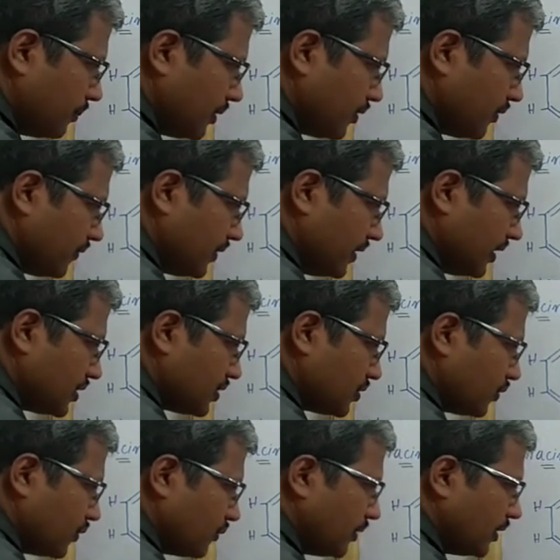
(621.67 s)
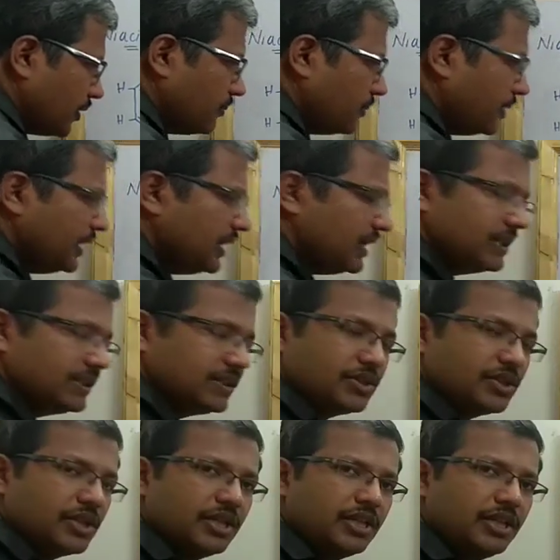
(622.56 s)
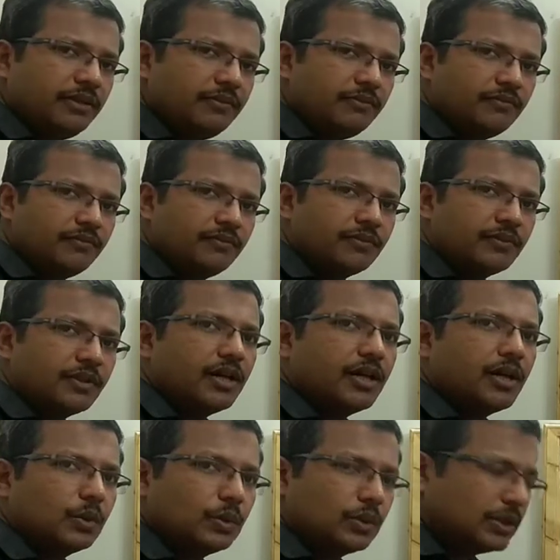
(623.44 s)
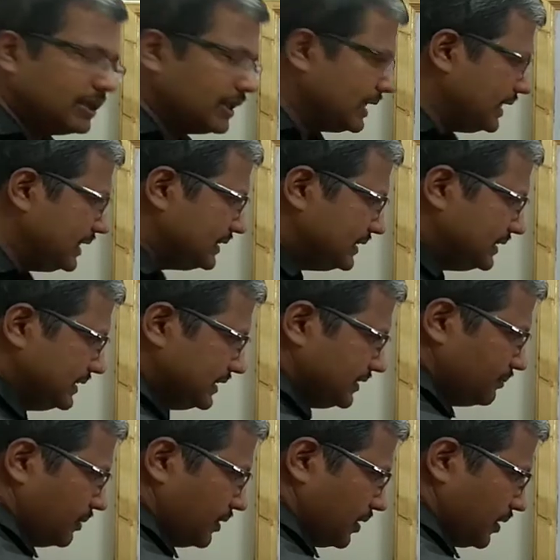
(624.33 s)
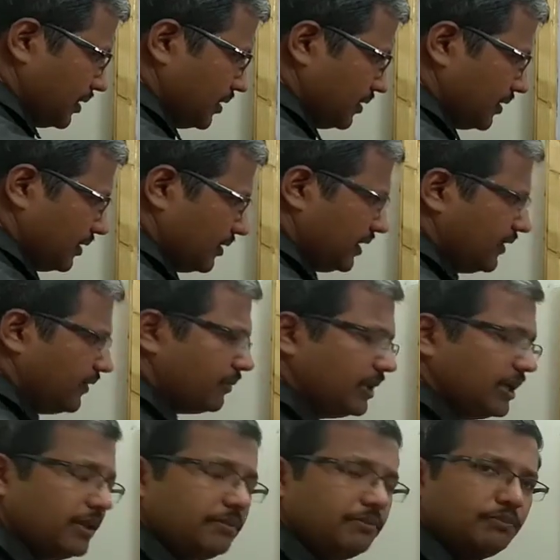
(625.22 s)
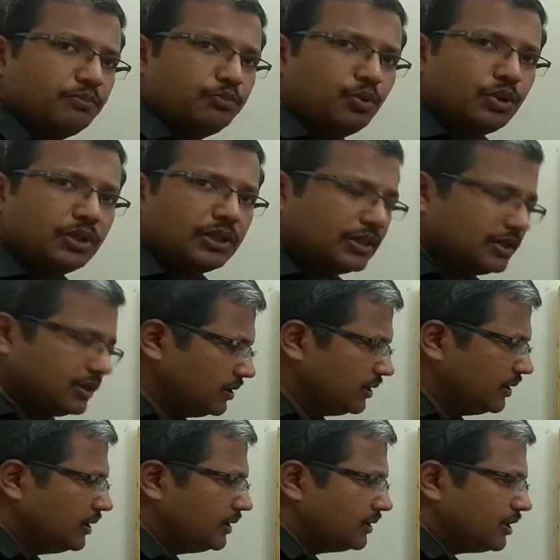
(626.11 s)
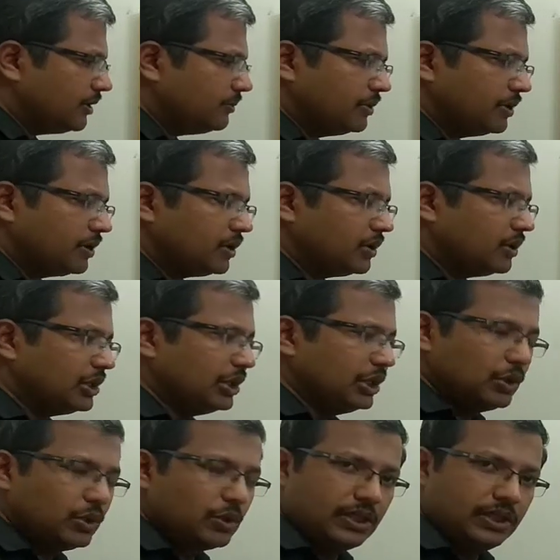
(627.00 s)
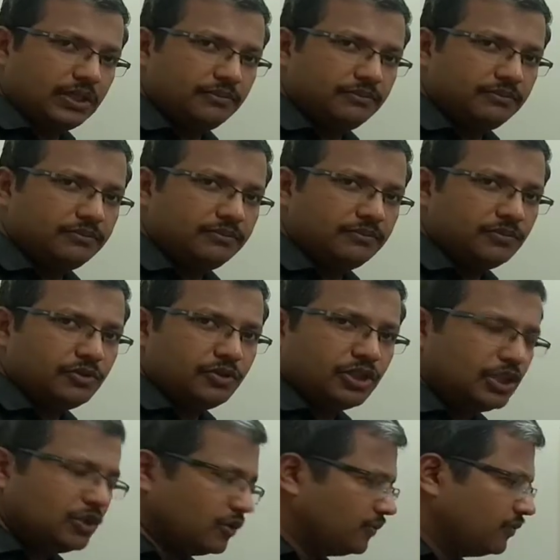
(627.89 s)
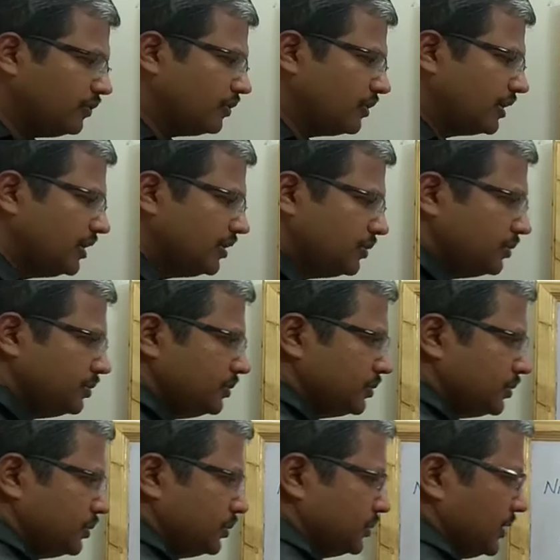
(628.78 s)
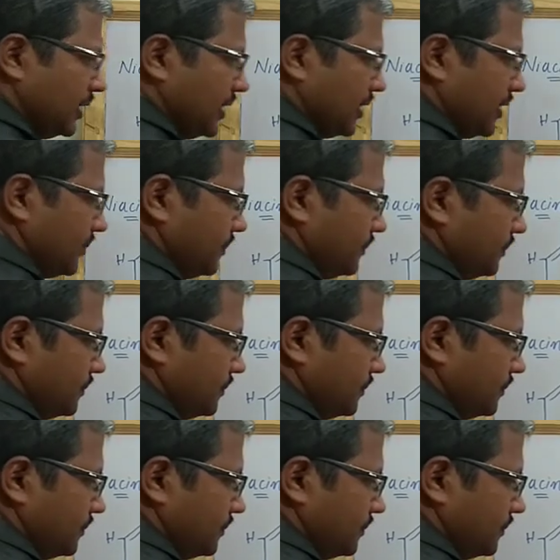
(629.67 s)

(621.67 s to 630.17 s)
pair of electron will be staying out as this particular thing. That's why I put that particular dot. Okay, don't forget to do that.